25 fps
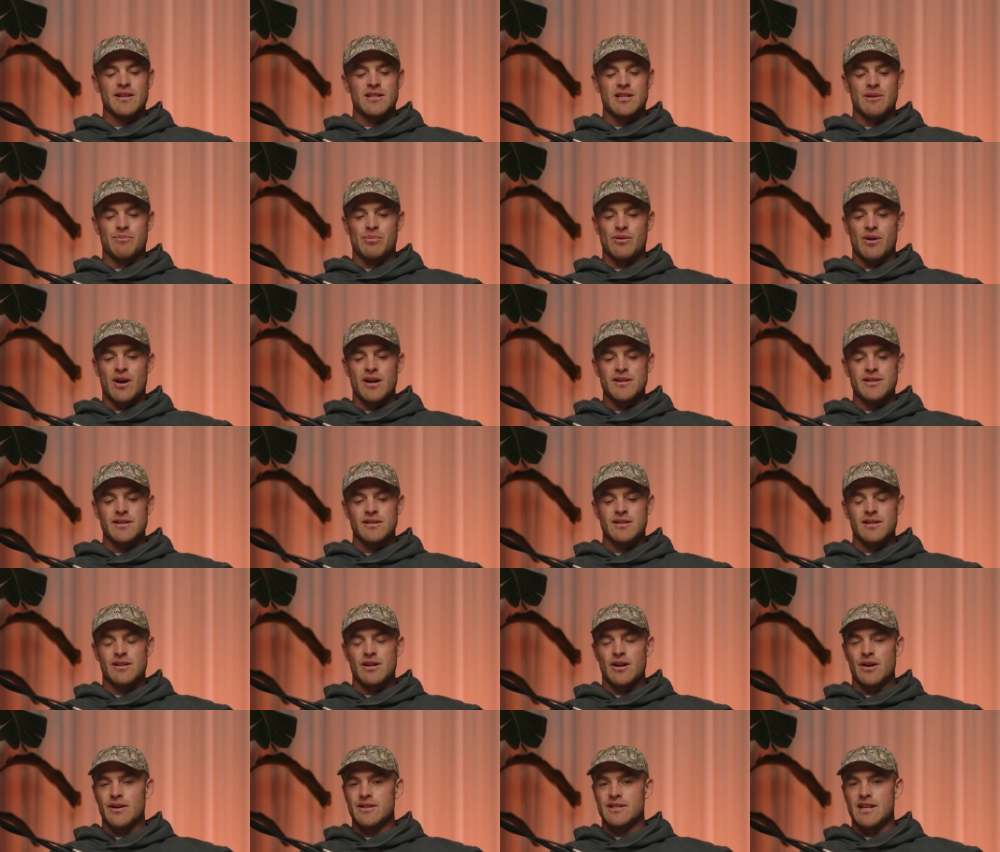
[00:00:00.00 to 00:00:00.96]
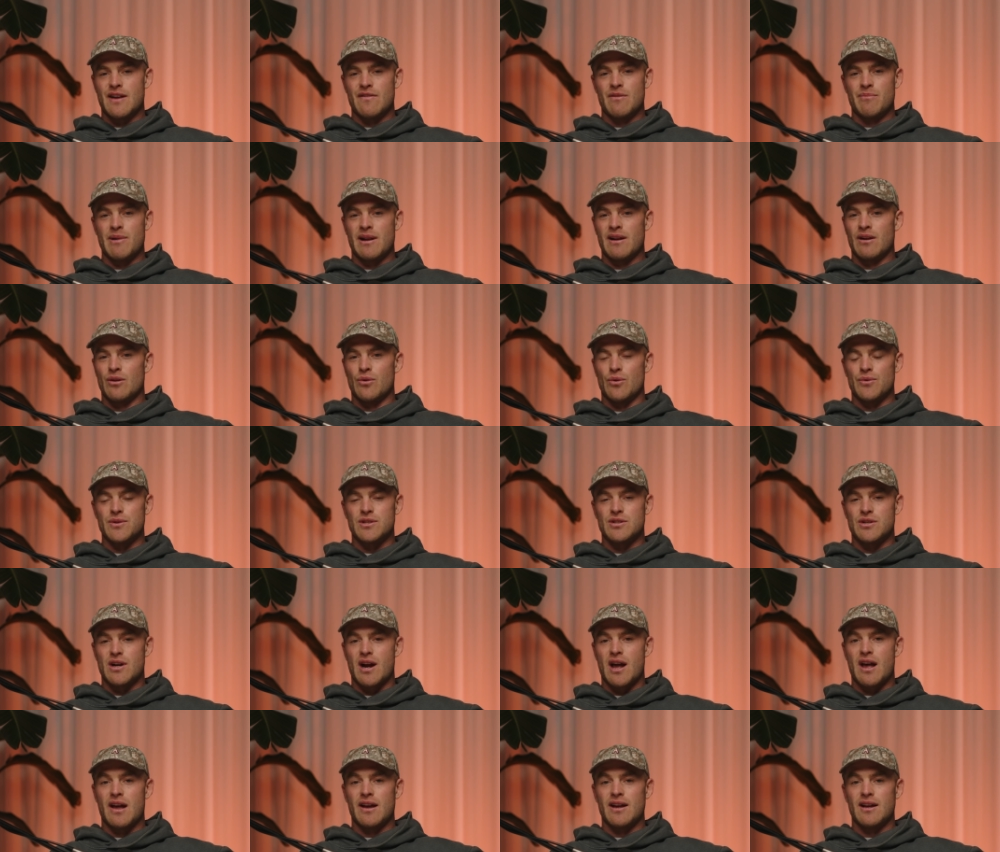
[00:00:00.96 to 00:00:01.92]
It's surprising to know he's never been an
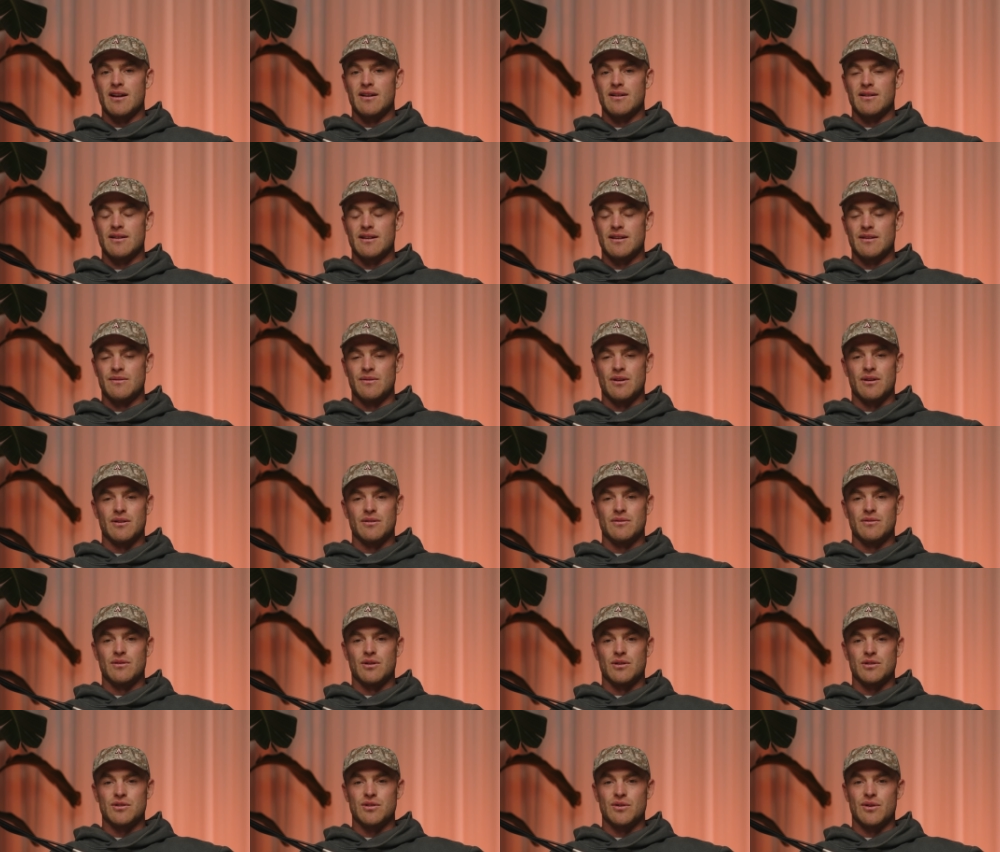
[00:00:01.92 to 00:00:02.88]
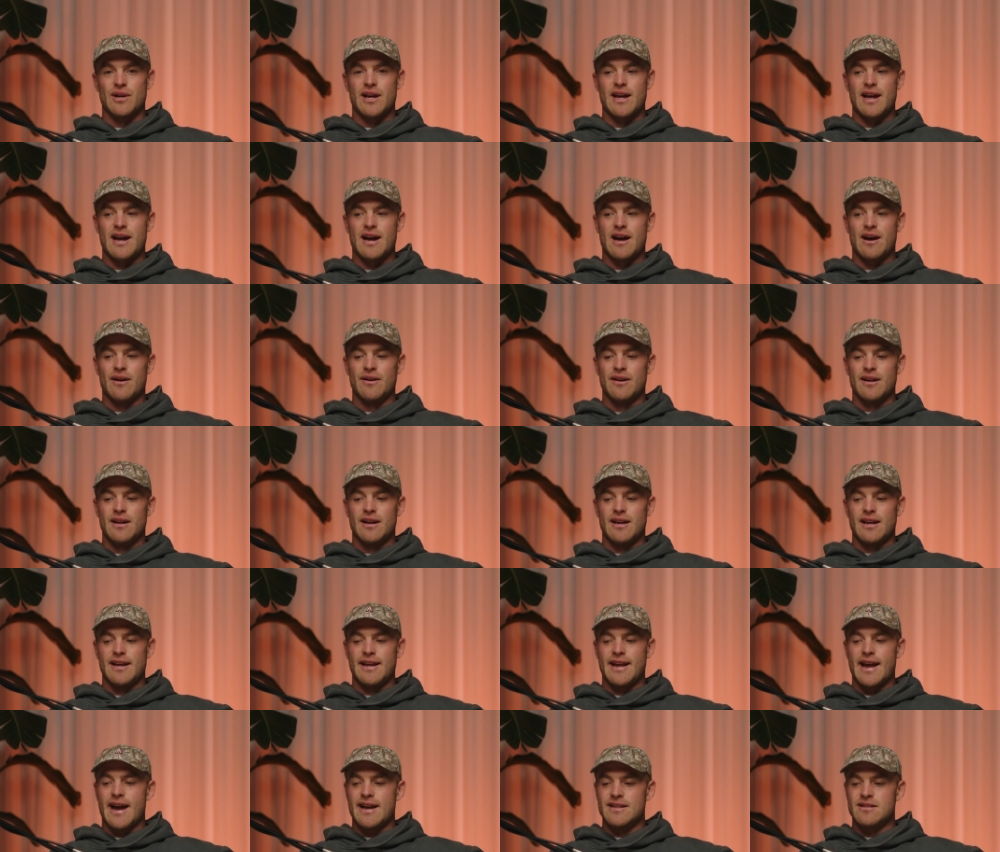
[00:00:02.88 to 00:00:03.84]
All-Australian, and not sure how
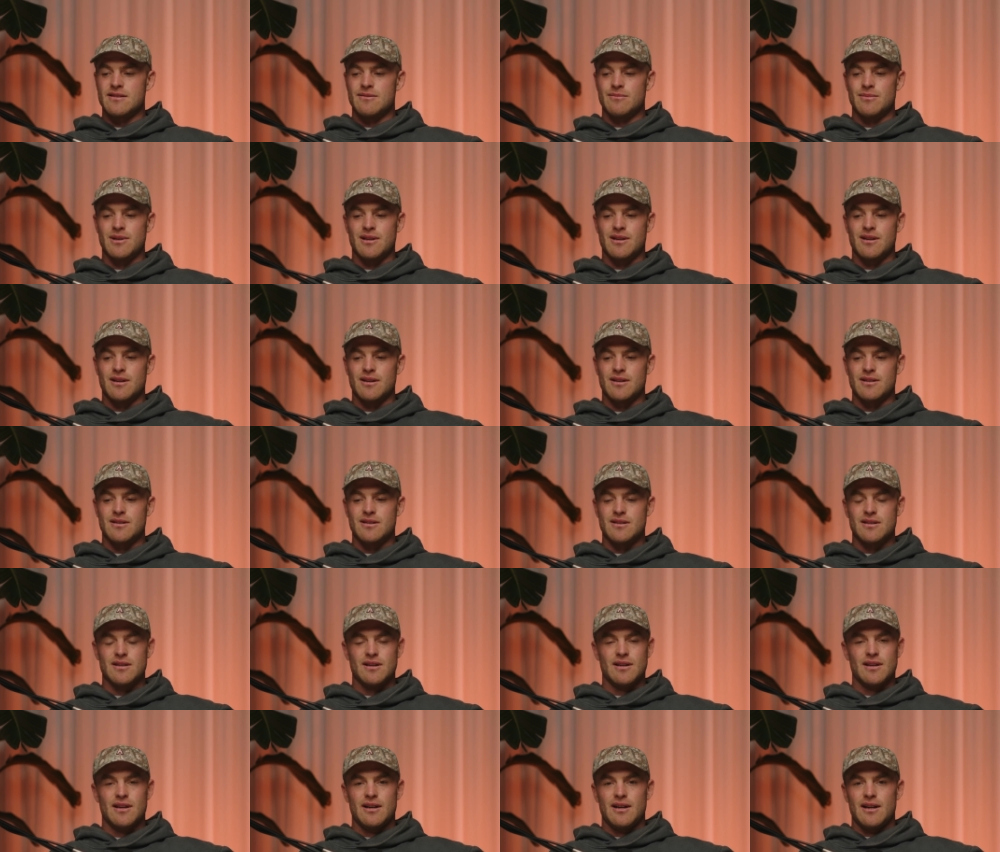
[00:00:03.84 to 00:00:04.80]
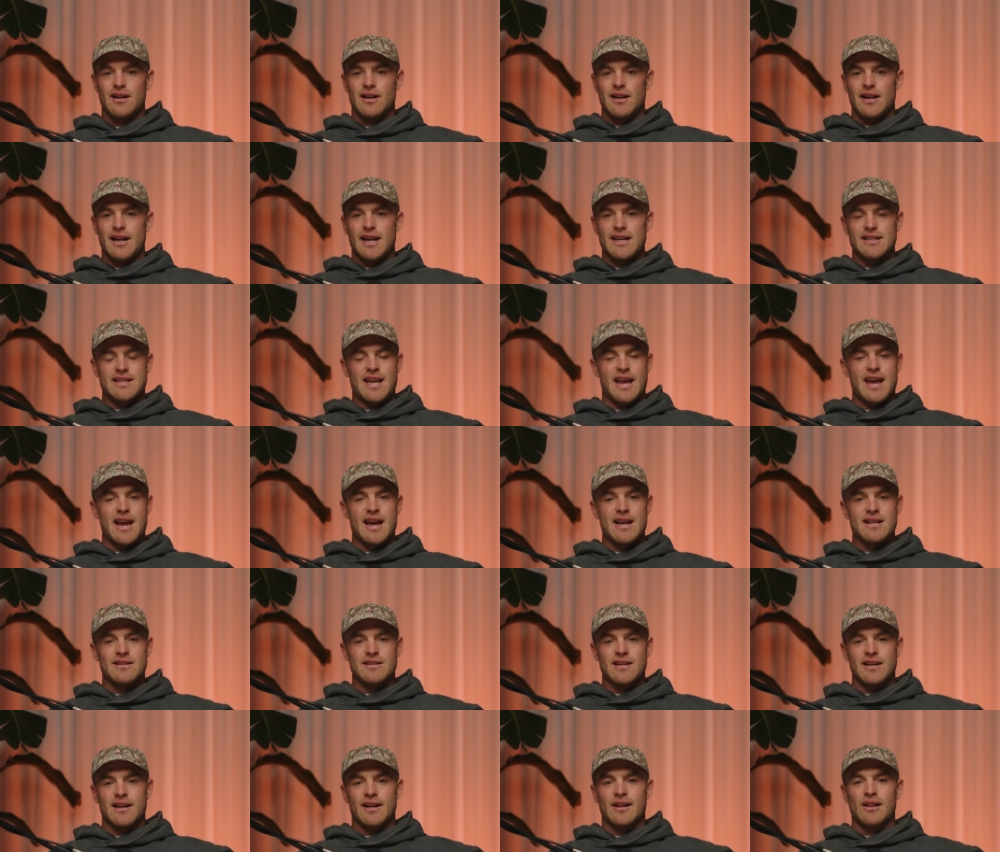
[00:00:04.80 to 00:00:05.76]
he hasn't, because his
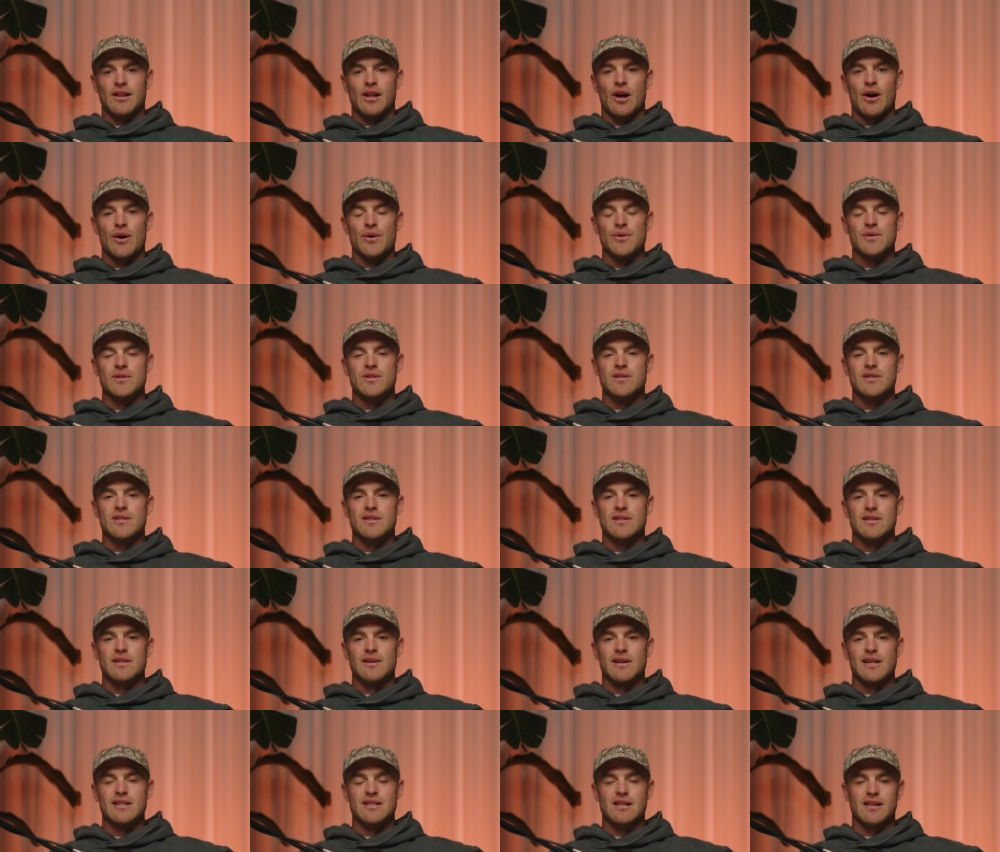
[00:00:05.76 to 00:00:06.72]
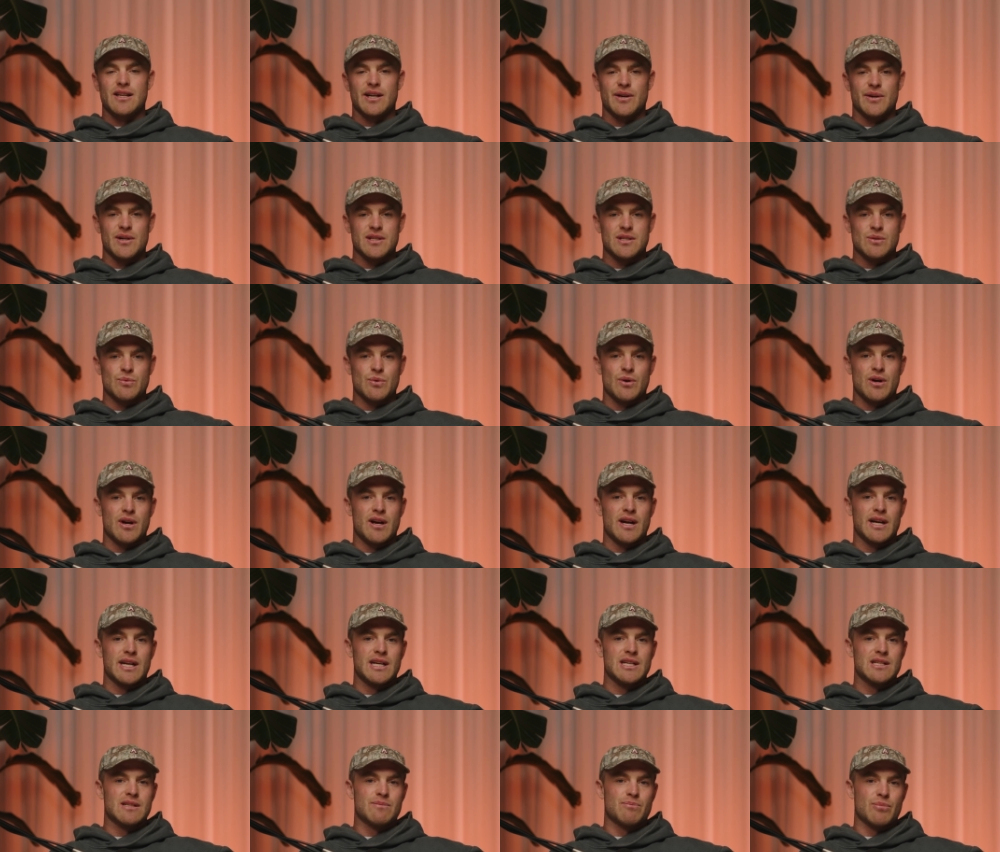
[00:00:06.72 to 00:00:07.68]
hands in close, his clearance
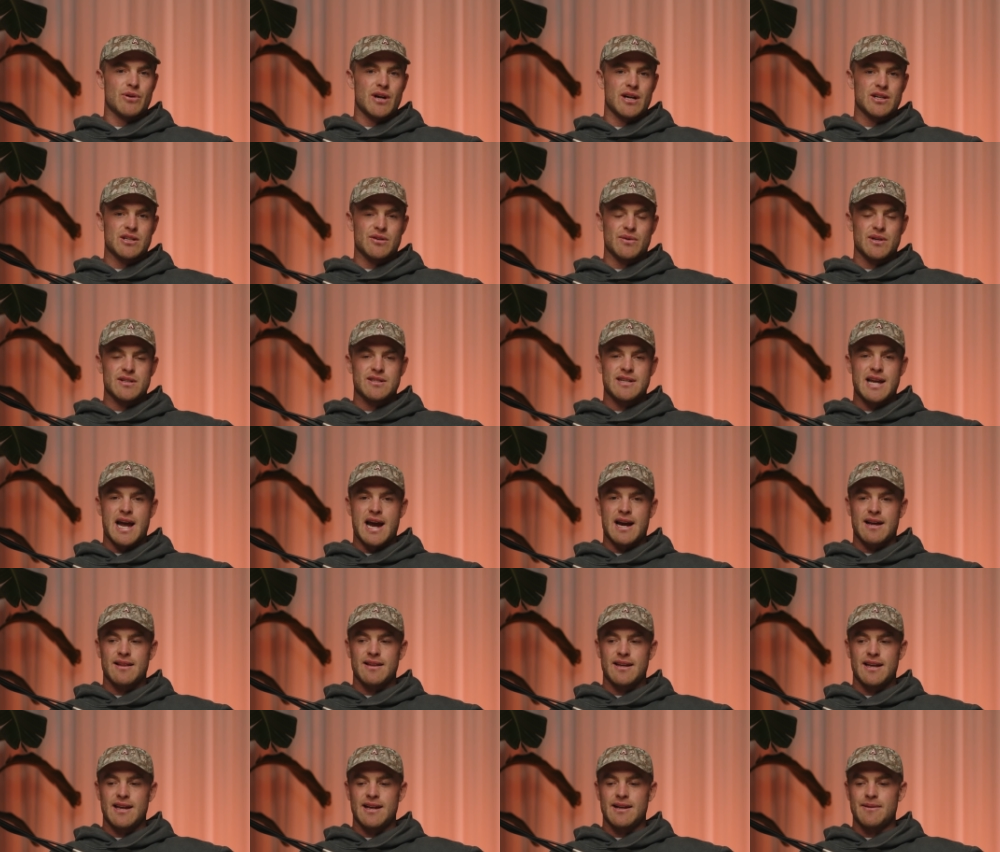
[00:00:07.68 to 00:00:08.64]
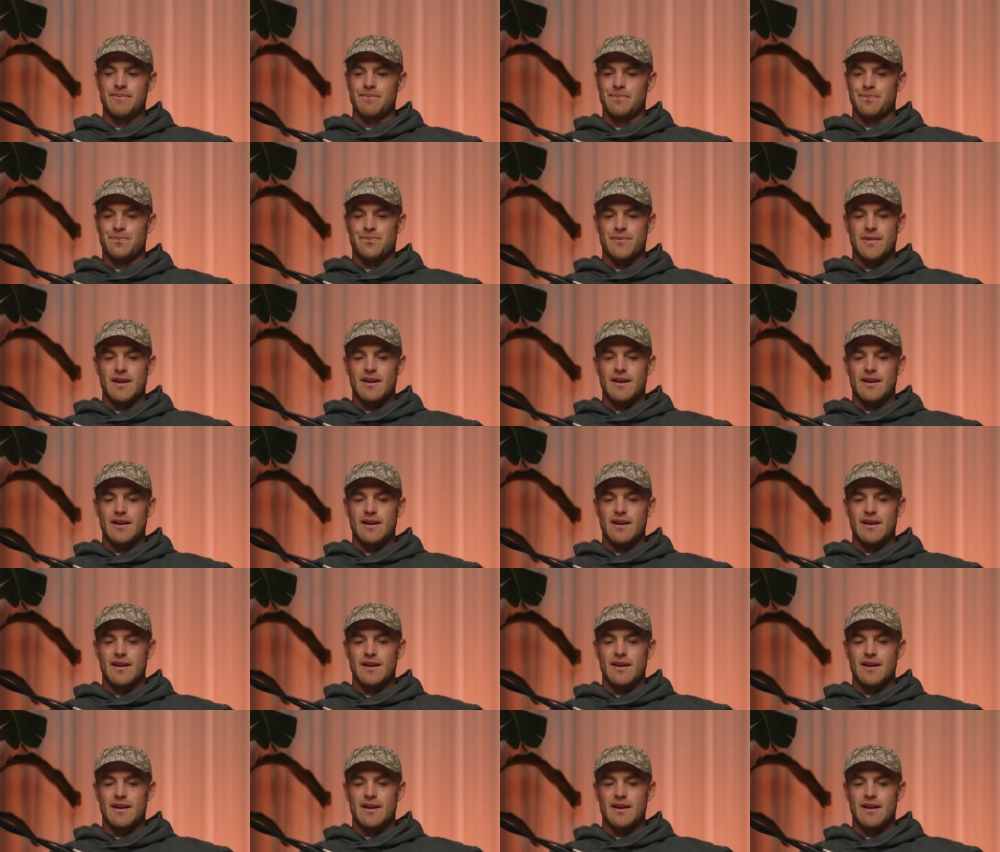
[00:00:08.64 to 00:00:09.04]
work, his pressure, his tackling.